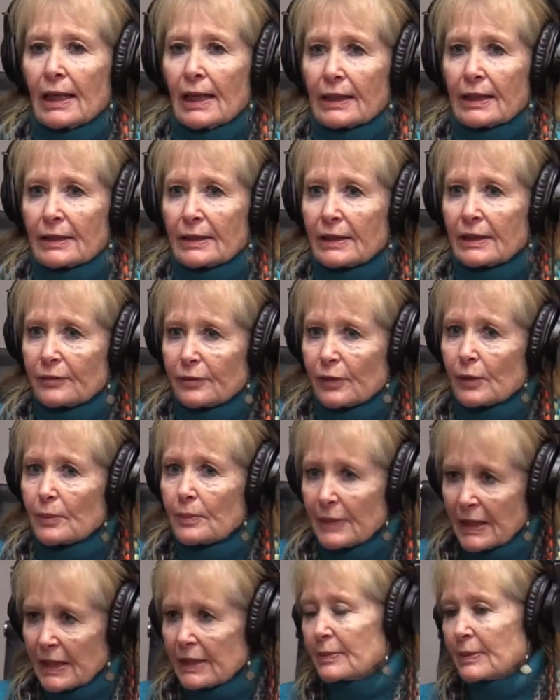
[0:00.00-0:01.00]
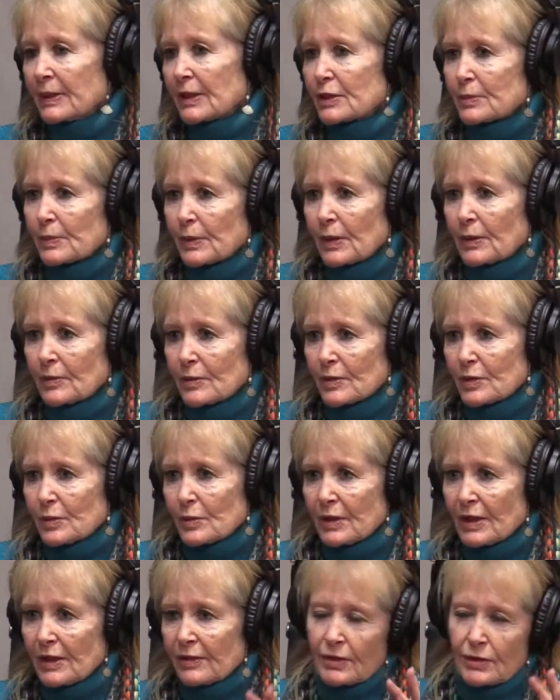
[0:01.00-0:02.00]
And I think for me, the biggest problem is
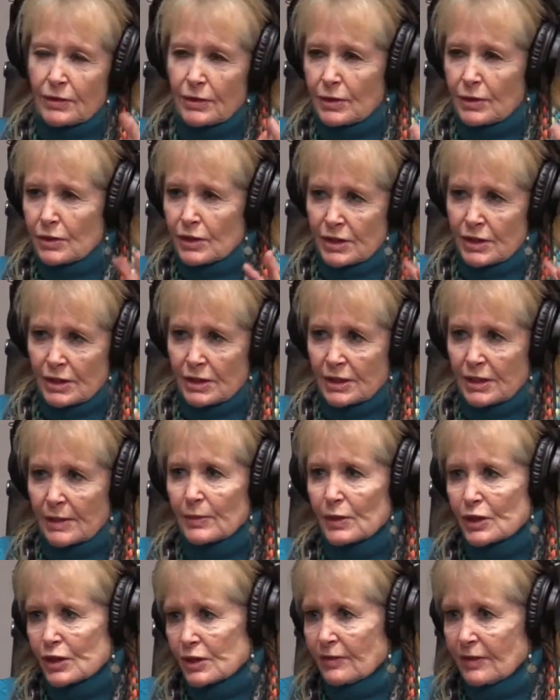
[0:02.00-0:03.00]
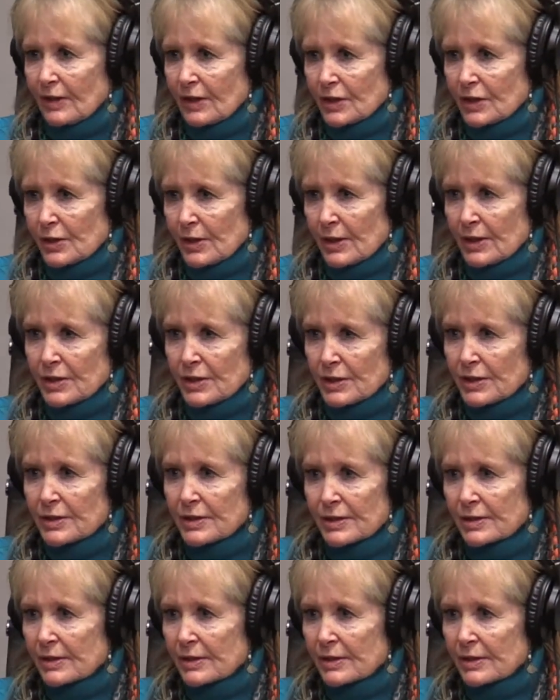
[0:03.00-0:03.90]
when you have those huge temperature fluctuations. So